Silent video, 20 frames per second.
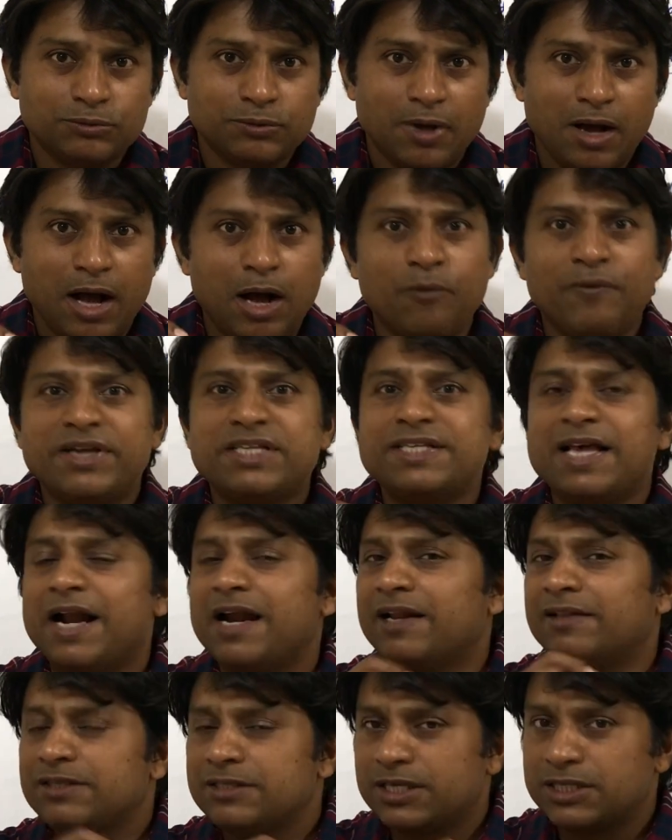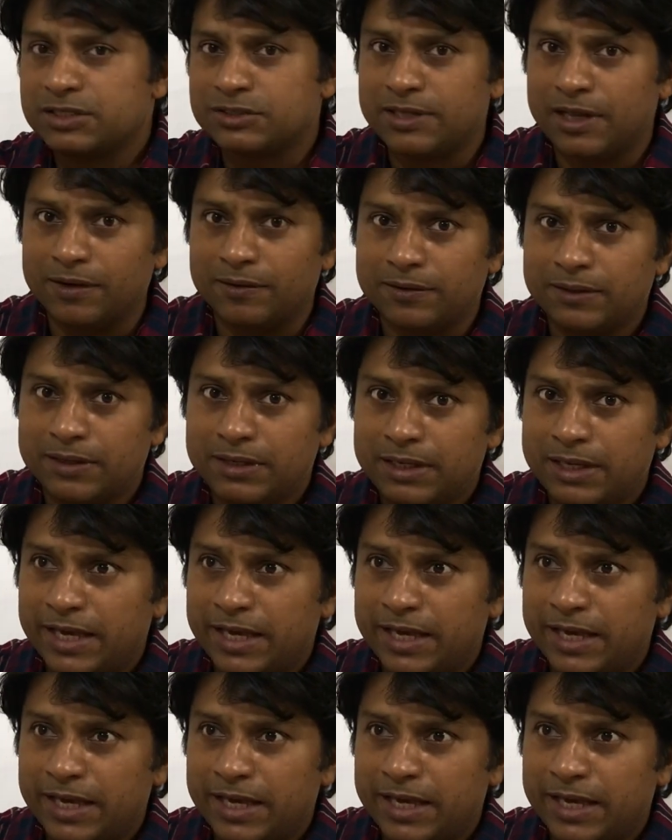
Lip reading: How exactly this is done?